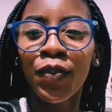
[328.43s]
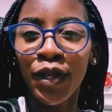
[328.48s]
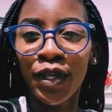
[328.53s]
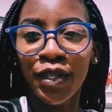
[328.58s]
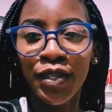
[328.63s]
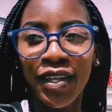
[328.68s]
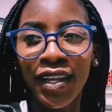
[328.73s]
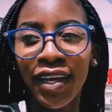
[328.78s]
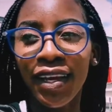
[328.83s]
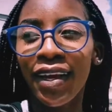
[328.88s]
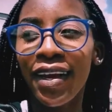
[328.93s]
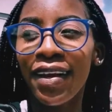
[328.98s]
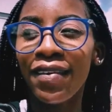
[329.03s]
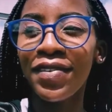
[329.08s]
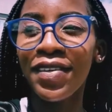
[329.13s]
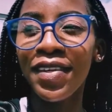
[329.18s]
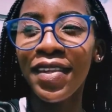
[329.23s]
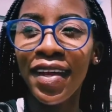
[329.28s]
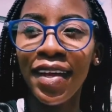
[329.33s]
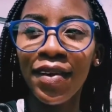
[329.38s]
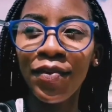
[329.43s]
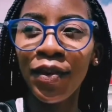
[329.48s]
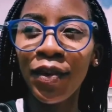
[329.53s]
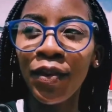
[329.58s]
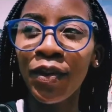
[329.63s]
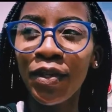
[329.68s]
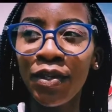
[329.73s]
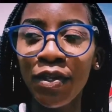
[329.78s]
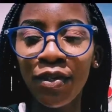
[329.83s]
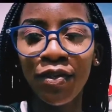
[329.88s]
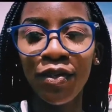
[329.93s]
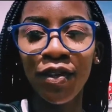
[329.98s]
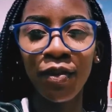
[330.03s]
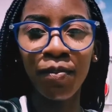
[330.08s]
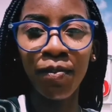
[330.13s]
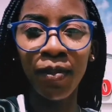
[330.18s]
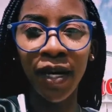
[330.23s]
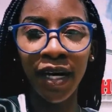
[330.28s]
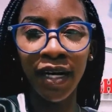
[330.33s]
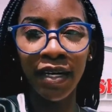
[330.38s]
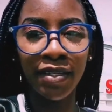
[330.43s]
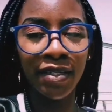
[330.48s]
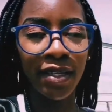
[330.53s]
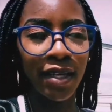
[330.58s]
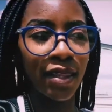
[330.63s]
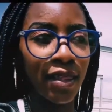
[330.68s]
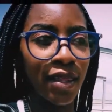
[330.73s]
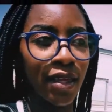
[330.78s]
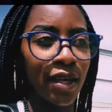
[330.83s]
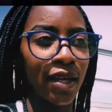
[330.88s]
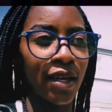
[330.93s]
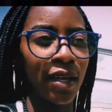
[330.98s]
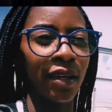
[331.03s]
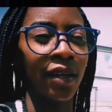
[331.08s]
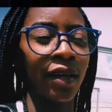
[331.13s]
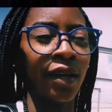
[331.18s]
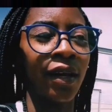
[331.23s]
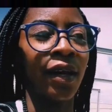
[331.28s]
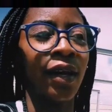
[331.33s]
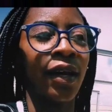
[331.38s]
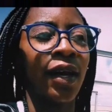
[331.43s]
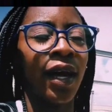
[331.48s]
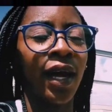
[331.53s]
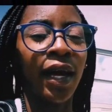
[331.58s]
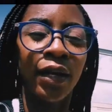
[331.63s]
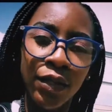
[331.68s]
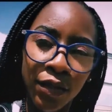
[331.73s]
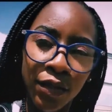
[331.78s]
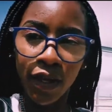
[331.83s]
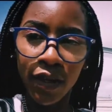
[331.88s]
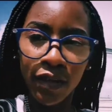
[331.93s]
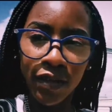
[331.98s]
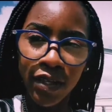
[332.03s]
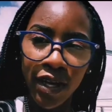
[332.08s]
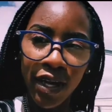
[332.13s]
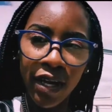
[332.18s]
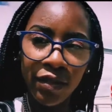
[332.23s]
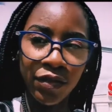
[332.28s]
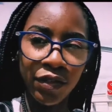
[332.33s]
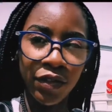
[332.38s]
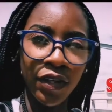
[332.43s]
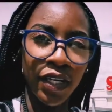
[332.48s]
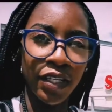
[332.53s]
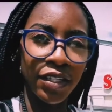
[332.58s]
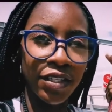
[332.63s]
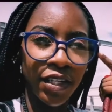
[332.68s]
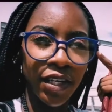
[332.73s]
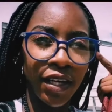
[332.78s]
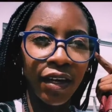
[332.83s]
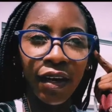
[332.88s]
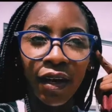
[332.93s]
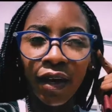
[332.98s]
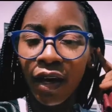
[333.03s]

So like after that, we got onto a bus and then I out 100 kwacha.